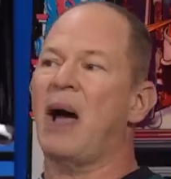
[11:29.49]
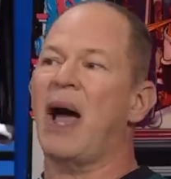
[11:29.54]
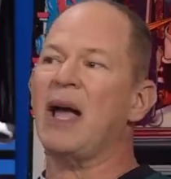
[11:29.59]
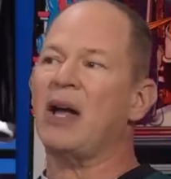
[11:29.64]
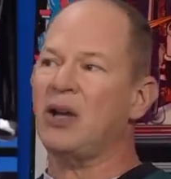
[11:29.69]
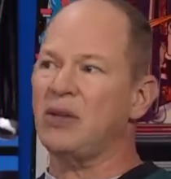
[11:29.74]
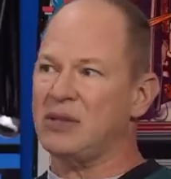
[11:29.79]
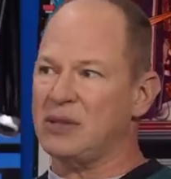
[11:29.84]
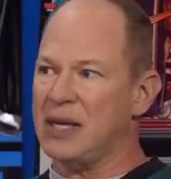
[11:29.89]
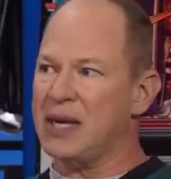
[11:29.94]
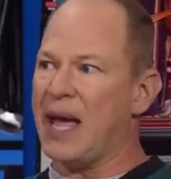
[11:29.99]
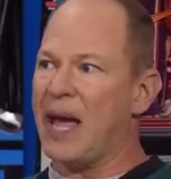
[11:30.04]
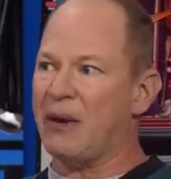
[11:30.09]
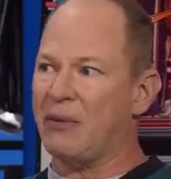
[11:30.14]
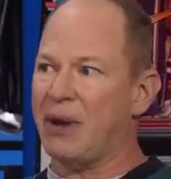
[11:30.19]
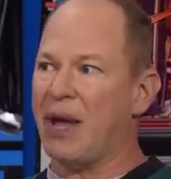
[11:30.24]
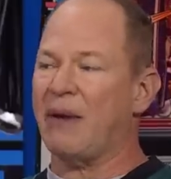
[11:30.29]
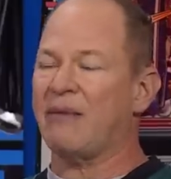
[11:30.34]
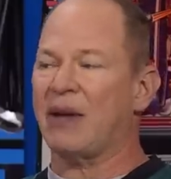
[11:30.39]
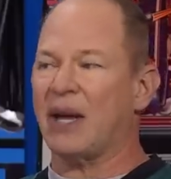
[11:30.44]
I could see
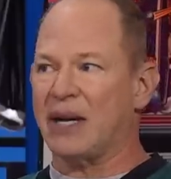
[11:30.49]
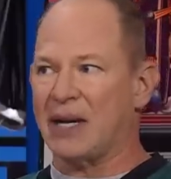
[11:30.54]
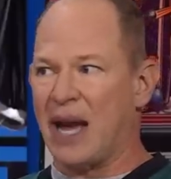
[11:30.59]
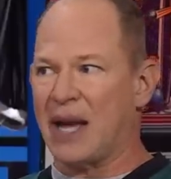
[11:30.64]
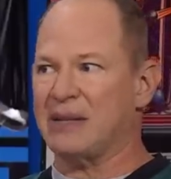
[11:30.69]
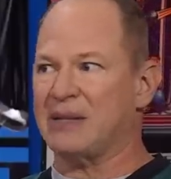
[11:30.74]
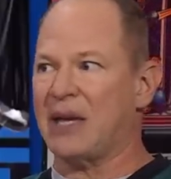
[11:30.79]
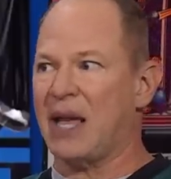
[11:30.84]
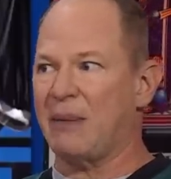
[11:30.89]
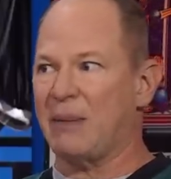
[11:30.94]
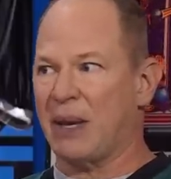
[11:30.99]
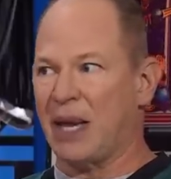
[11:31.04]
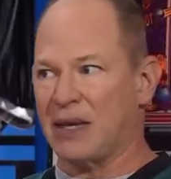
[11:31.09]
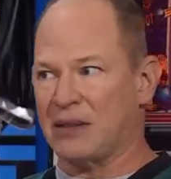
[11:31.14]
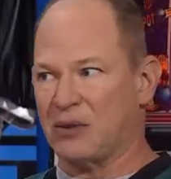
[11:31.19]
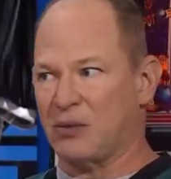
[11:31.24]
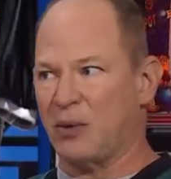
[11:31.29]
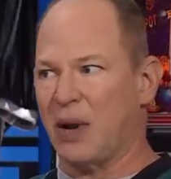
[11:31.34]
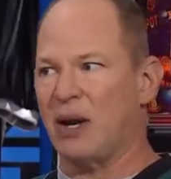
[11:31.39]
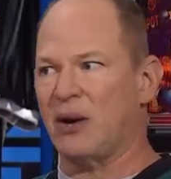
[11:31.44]
Henry having a nice game
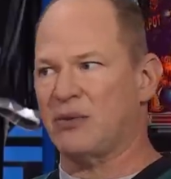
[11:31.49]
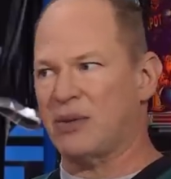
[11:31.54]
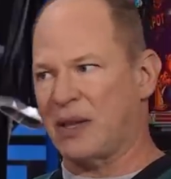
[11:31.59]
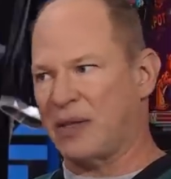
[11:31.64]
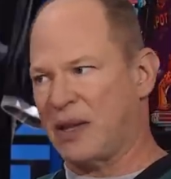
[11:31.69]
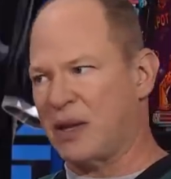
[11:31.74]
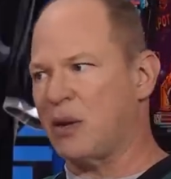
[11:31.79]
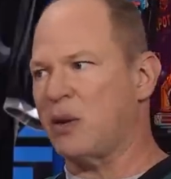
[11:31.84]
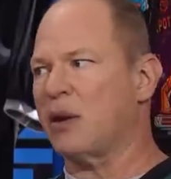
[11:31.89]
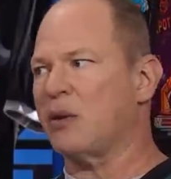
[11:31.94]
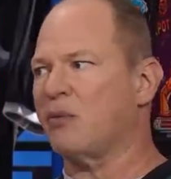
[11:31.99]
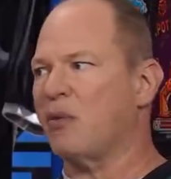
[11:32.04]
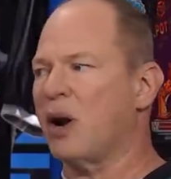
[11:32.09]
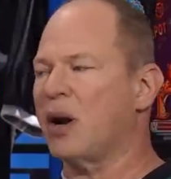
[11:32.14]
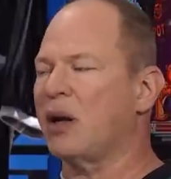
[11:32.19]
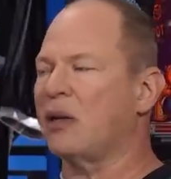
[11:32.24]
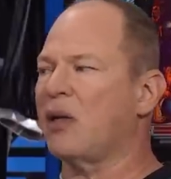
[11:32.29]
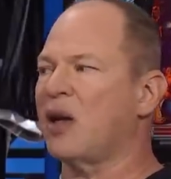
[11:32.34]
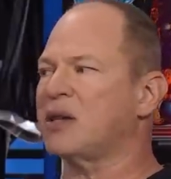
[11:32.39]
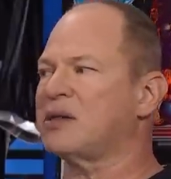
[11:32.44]
against the Raiders. I think you can
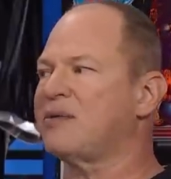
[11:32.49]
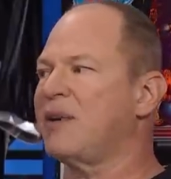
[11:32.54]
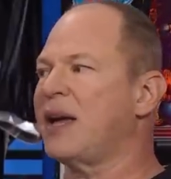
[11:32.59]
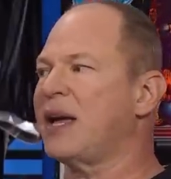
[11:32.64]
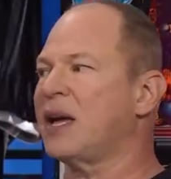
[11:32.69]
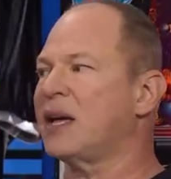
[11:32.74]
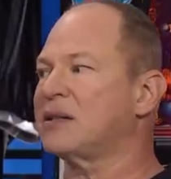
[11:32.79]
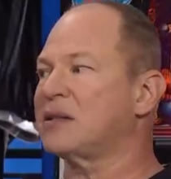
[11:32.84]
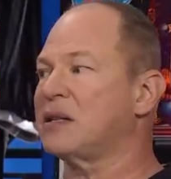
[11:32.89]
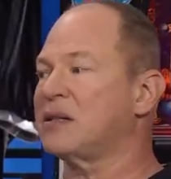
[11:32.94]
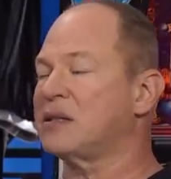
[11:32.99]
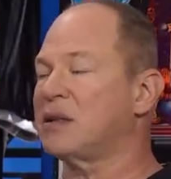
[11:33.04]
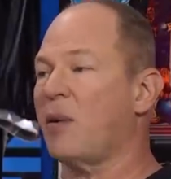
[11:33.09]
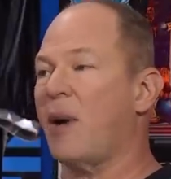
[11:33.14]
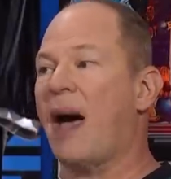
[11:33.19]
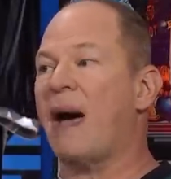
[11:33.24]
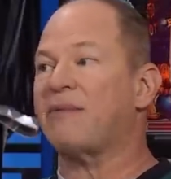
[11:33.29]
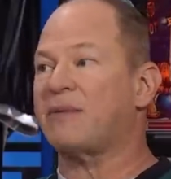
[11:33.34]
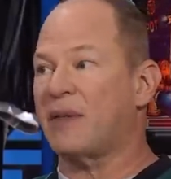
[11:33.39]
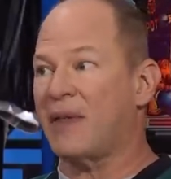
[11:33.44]
run on Las Vegas. And so
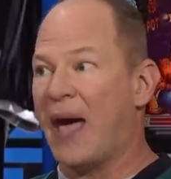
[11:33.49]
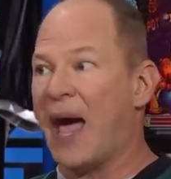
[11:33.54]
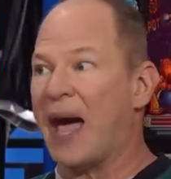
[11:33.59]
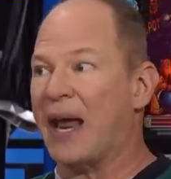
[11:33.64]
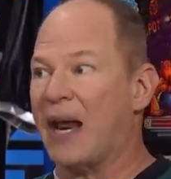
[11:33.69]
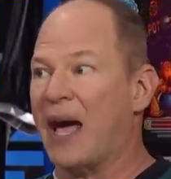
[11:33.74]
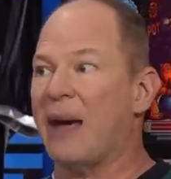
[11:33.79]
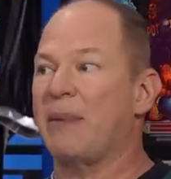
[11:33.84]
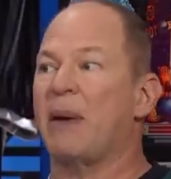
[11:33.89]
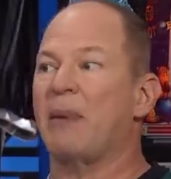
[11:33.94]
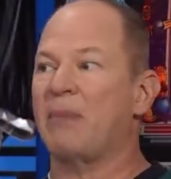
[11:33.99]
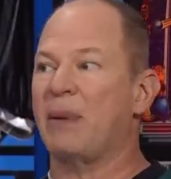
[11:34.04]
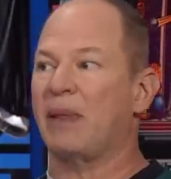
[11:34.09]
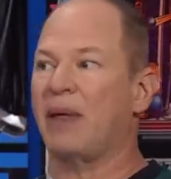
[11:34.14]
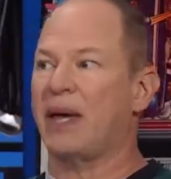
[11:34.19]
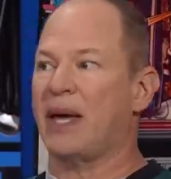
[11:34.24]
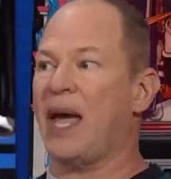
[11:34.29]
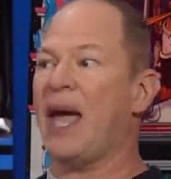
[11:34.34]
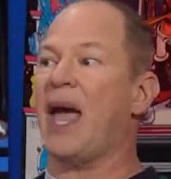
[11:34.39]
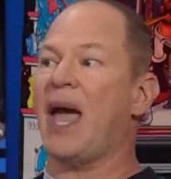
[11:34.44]
after that, I might be
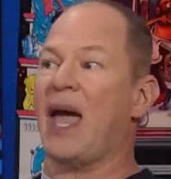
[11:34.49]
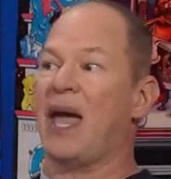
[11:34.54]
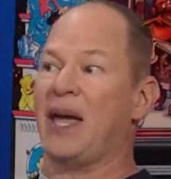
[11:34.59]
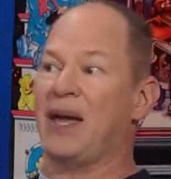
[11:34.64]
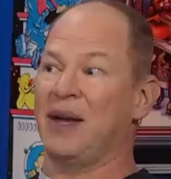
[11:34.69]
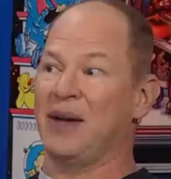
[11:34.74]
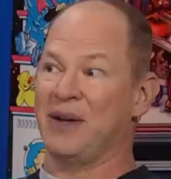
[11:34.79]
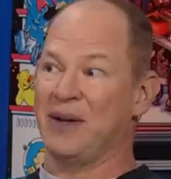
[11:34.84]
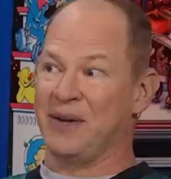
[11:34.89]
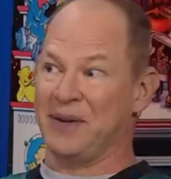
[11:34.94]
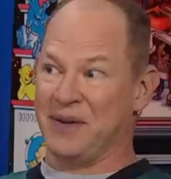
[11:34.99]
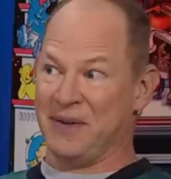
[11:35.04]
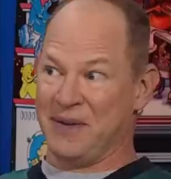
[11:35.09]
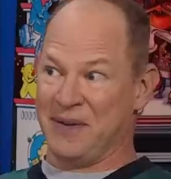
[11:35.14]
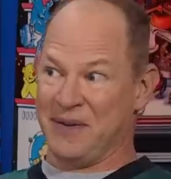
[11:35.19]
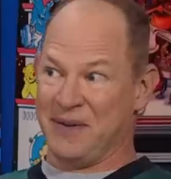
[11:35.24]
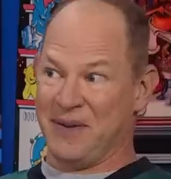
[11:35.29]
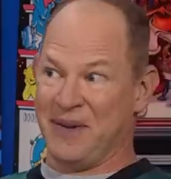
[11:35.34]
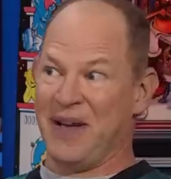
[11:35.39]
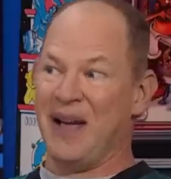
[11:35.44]
like, hey,
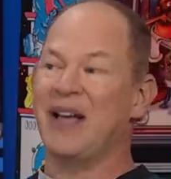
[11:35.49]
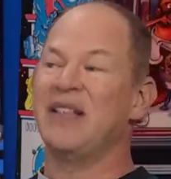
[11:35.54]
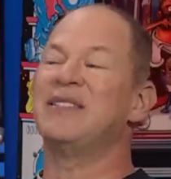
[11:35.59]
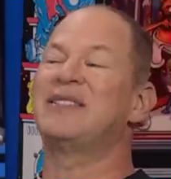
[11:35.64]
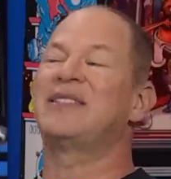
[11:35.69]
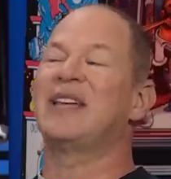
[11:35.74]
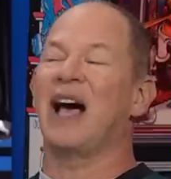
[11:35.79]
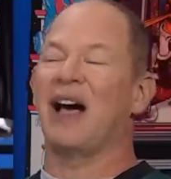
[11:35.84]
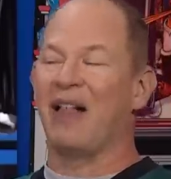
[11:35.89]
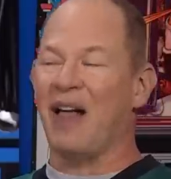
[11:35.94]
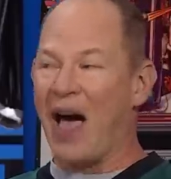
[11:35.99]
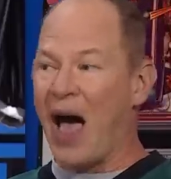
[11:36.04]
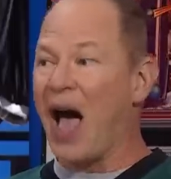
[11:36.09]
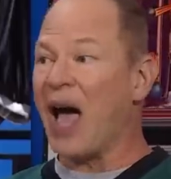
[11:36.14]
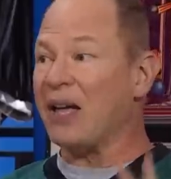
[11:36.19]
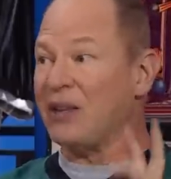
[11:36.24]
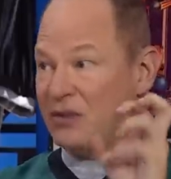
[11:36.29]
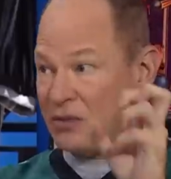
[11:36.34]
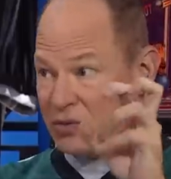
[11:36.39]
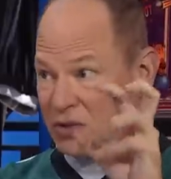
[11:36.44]
sell high. Sell
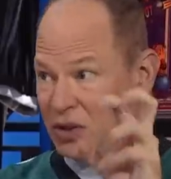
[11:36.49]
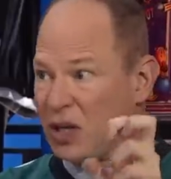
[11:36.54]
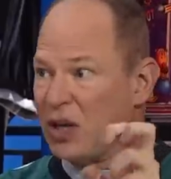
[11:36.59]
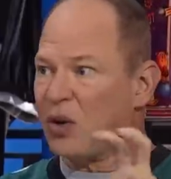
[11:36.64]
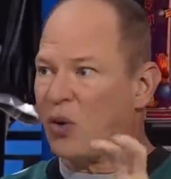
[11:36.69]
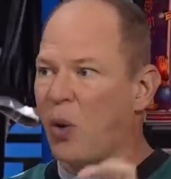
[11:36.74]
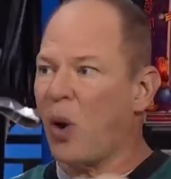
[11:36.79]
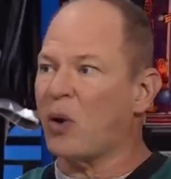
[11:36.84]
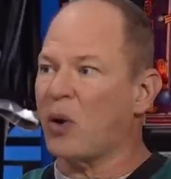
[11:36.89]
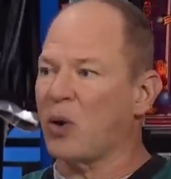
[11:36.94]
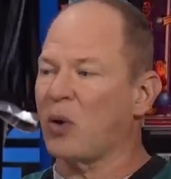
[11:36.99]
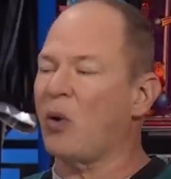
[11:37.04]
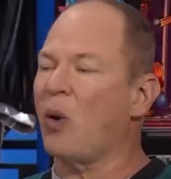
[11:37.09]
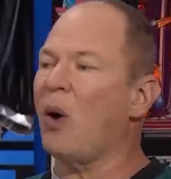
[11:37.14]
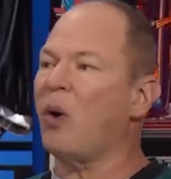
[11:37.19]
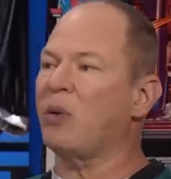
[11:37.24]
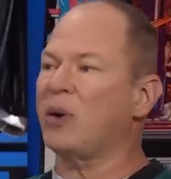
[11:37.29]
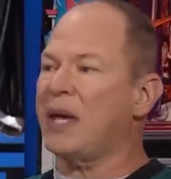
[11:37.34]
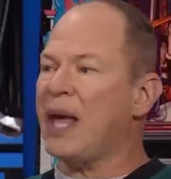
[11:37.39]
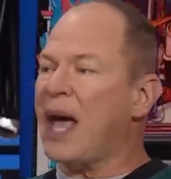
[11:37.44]
high, quote
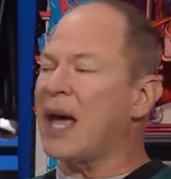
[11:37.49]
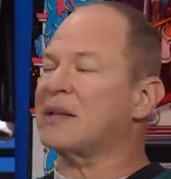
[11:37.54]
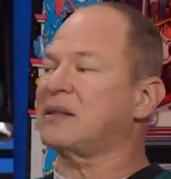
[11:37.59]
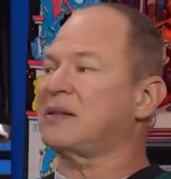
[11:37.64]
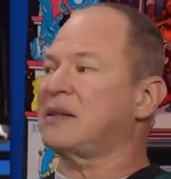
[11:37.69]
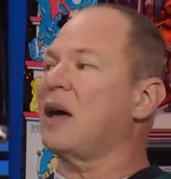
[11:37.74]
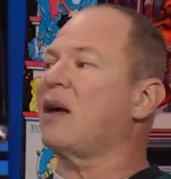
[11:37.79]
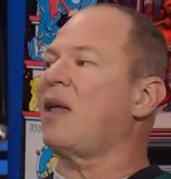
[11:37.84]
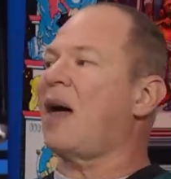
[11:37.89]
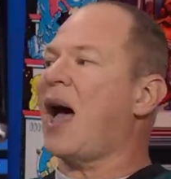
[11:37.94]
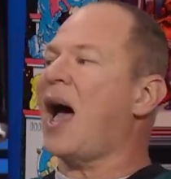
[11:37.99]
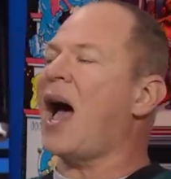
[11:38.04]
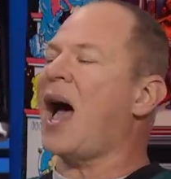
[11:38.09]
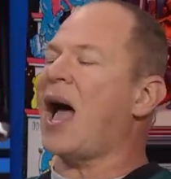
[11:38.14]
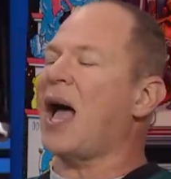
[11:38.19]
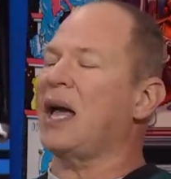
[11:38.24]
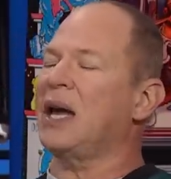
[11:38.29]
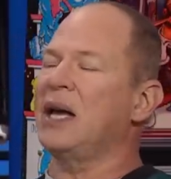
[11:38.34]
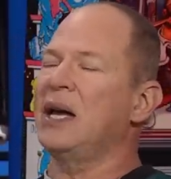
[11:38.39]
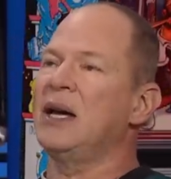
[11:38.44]
unquote. Yes, sell
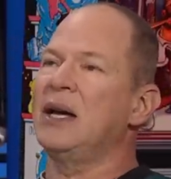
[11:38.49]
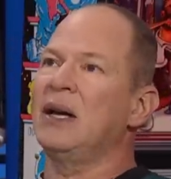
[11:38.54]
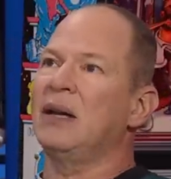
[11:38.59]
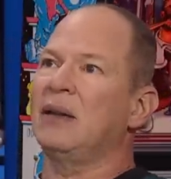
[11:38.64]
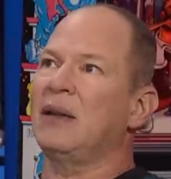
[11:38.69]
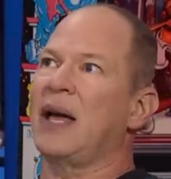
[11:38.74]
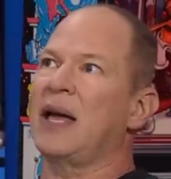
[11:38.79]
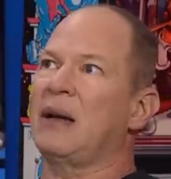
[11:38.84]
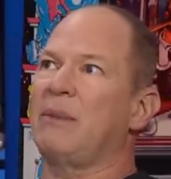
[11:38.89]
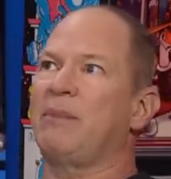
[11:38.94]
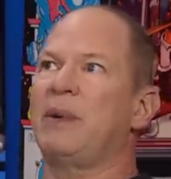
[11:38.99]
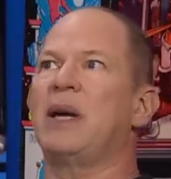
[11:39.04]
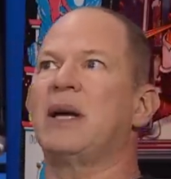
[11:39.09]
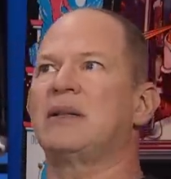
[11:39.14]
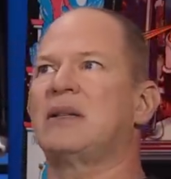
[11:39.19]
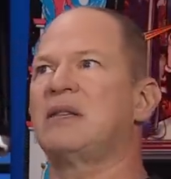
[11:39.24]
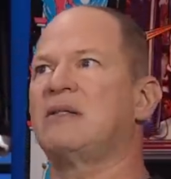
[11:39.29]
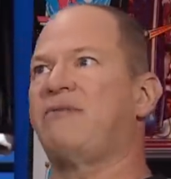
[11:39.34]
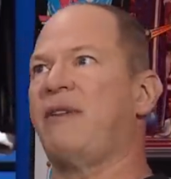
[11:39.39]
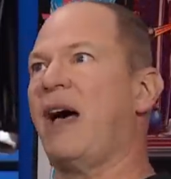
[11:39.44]
high. Like,
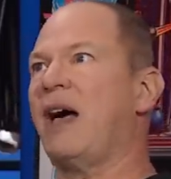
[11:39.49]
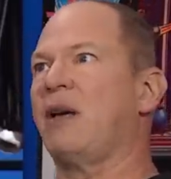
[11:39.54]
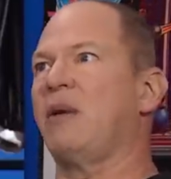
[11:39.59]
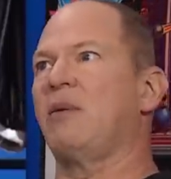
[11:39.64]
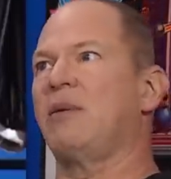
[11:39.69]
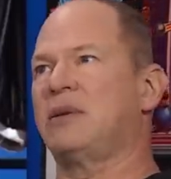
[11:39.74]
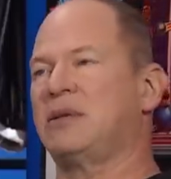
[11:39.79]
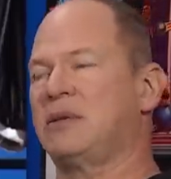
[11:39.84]
because his value